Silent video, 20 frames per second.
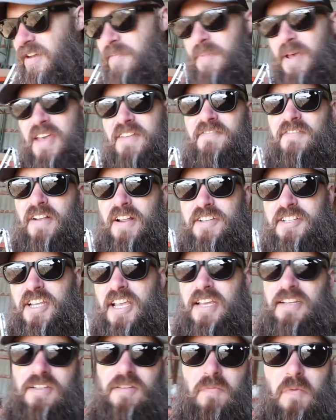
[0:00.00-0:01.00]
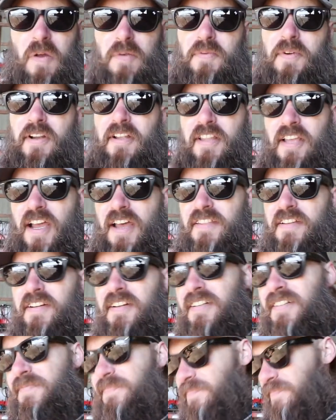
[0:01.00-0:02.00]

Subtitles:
going to pay for education one way or the other.